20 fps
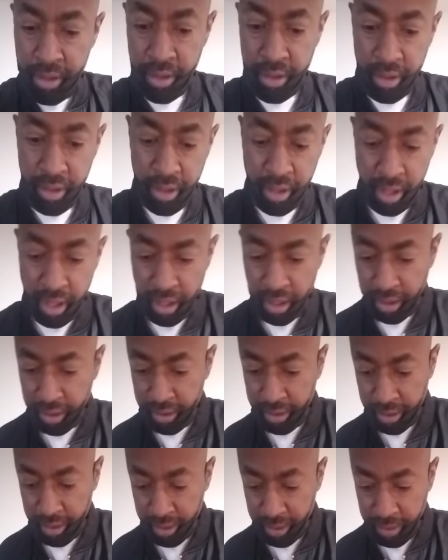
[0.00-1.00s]

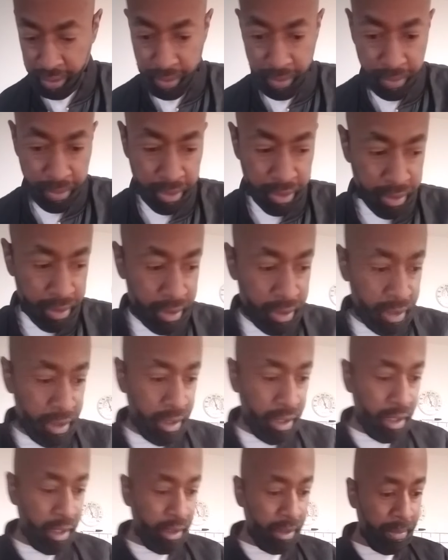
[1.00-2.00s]
Next, we're going to
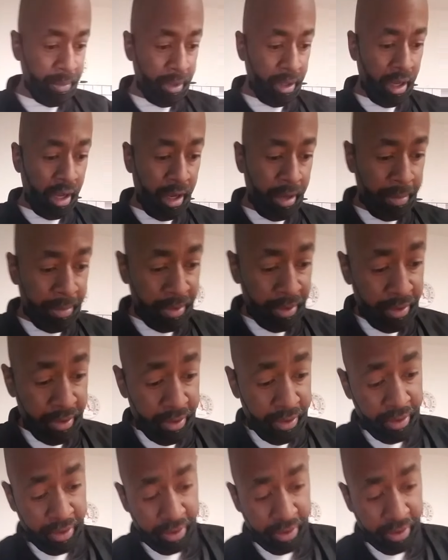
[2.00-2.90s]
take some capers